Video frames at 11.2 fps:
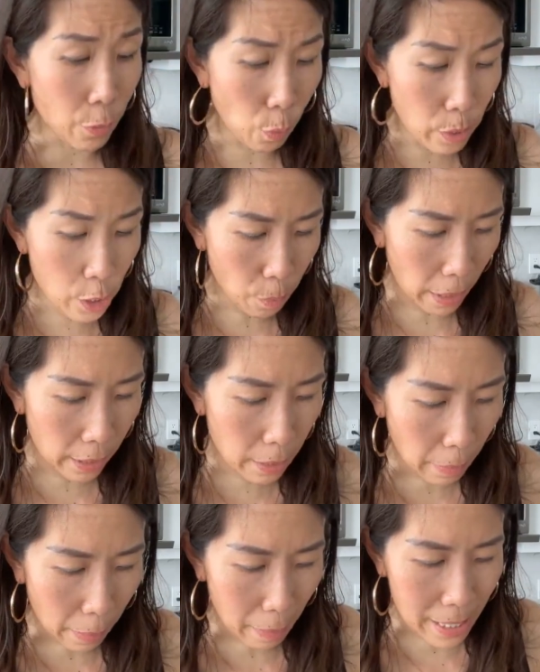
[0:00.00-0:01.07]
for winter
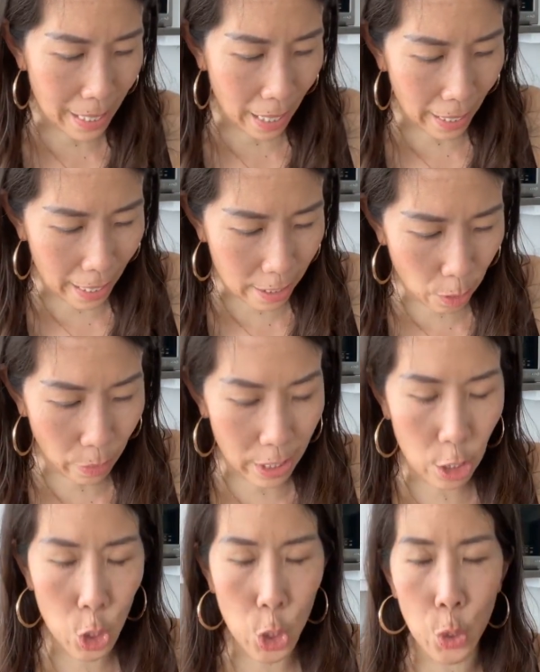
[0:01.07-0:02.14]
melon. Like my dad hates it when
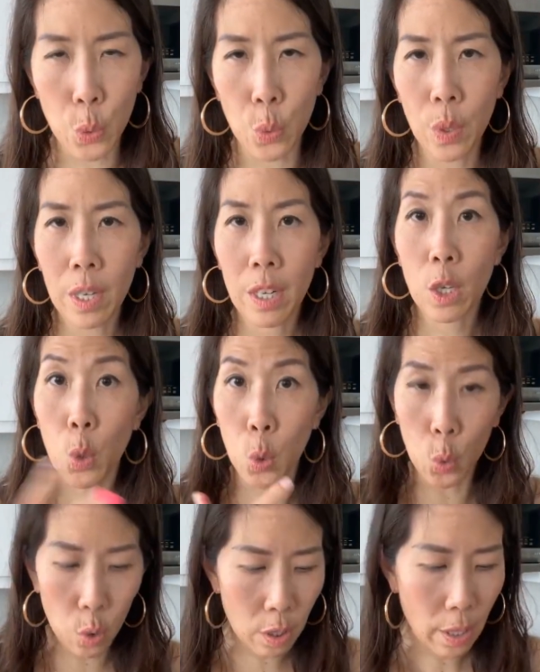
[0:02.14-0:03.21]
it's too
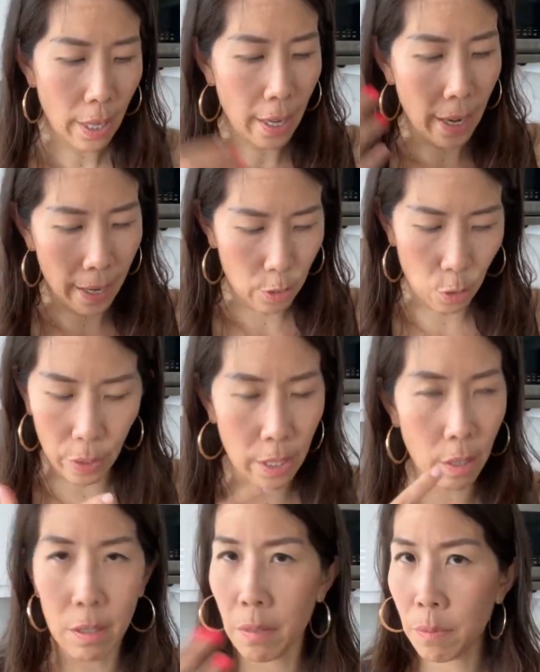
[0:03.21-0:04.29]
cool. So
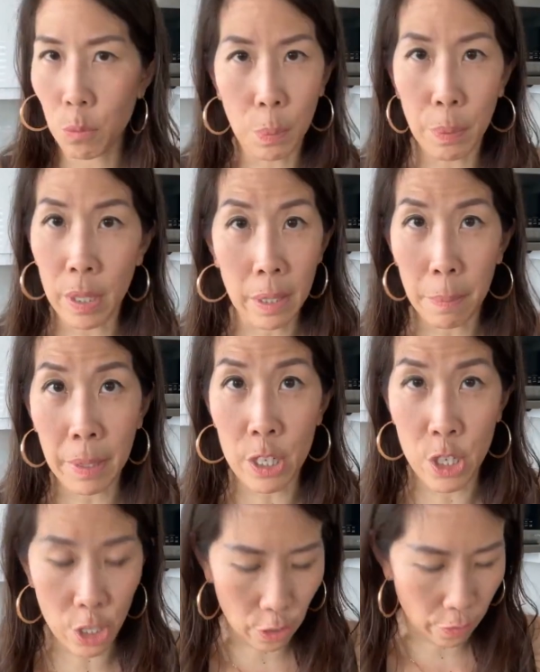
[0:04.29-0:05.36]
we'll put in a bit
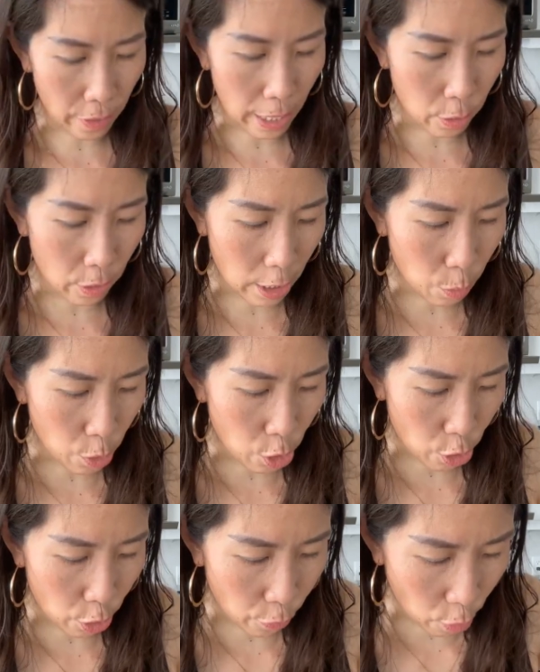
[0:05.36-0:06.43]
of ginger for that. So that's what
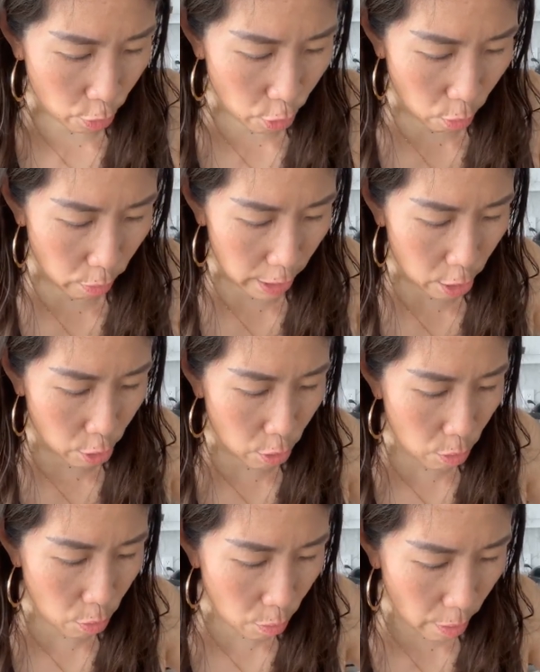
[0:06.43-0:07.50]
ginger's for. So let's
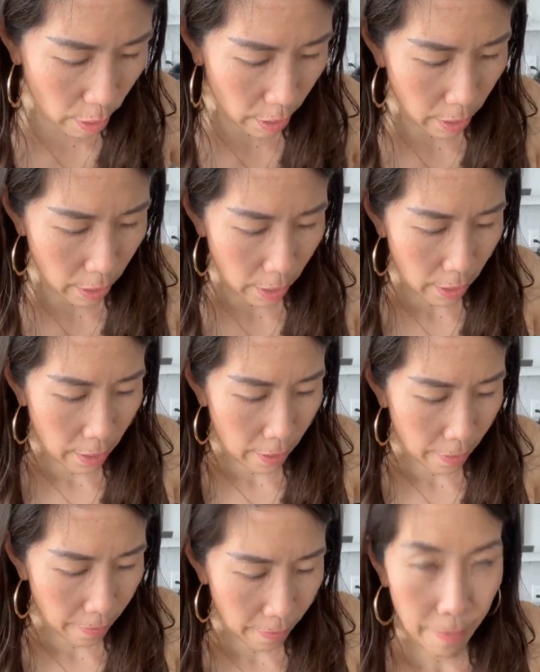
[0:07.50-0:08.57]
do,
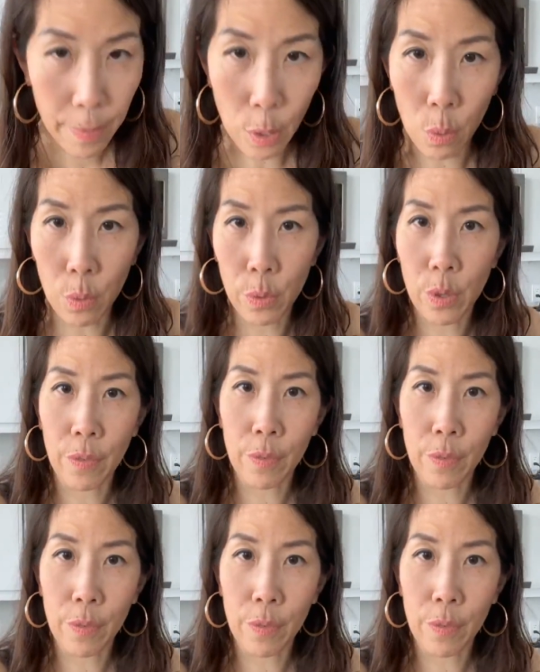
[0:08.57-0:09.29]
oh, you